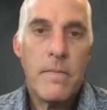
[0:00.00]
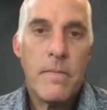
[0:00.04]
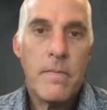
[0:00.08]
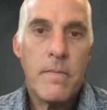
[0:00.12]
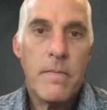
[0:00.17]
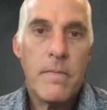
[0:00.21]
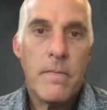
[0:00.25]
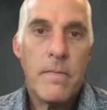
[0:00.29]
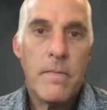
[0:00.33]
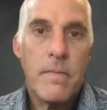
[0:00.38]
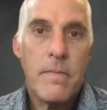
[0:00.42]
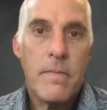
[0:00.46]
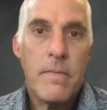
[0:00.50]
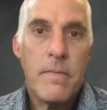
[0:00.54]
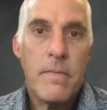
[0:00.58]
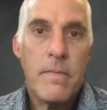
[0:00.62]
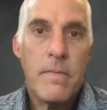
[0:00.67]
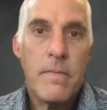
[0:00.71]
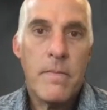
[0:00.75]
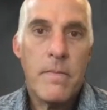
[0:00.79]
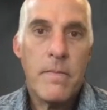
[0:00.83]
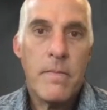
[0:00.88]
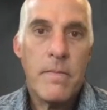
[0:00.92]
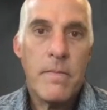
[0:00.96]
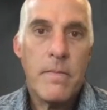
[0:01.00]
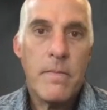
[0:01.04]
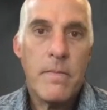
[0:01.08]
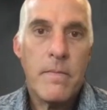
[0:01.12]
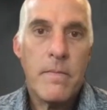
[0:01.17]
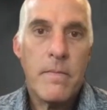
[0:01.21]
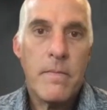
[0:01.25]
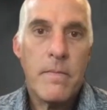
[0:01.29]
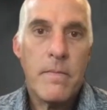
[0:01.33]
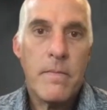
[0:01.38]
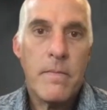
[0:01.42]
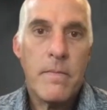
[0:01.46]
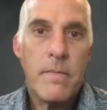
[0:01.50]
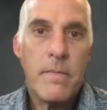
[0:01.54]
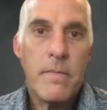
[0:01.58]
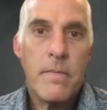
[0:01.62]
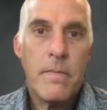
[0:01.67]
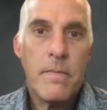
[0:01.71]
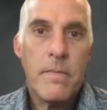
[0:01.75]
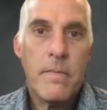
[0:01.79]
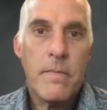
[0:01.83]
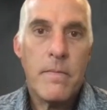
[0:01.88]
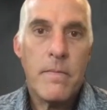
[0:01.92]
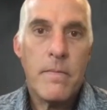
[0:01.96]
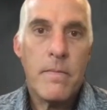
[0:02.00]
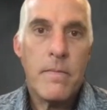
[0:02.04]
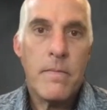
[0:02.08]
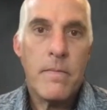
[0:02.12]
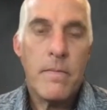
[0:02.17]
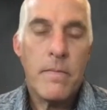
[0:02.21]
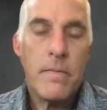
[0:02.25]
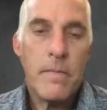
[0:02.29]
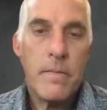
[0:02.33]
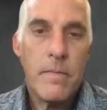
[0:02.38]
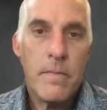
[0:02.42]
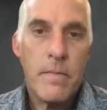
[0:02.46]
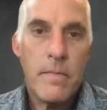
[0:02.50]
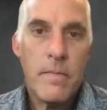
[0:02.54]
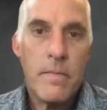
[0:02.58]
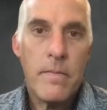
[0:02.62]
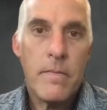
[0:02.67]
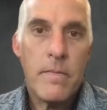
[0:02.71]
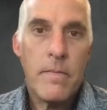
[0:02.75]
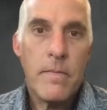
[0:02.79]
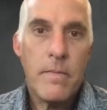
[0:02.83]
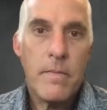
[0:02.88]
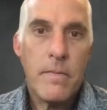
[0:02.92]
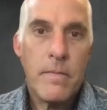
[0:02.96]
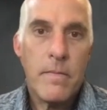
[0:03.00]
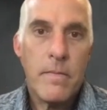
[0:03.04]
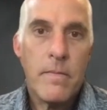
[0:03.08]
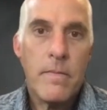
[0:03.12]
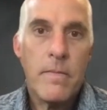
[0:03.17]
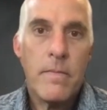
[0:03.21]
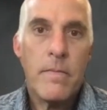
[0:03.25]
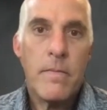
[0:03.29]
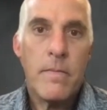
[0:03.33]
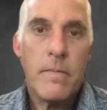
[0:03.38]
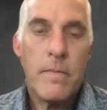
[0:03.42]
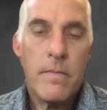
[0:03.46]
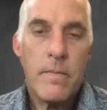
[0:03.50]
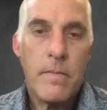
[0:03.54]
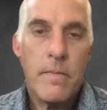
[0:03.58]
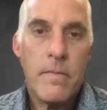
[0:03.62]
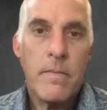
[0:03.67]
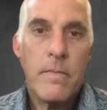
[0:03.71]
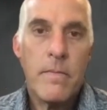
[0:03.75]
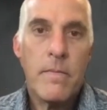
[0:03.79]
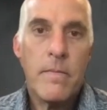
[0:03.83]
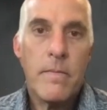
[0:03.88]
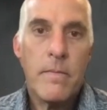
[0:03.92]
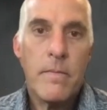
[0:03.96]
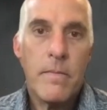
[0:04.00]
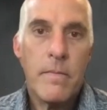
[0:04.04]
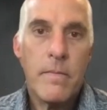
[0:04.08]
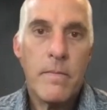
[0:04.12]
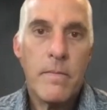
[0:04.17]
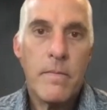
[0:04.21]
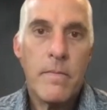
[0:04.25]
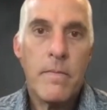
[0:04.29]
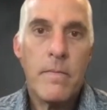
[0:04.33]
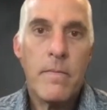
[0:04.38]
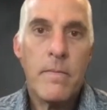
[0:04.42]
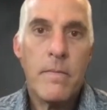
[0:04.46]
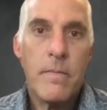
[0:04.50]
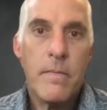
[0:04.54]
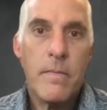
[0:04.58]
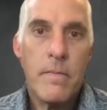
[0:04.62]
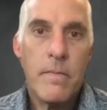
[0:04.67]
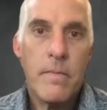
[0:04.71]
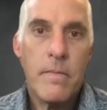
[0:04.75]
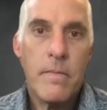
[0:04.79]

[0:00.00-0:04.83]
(silent)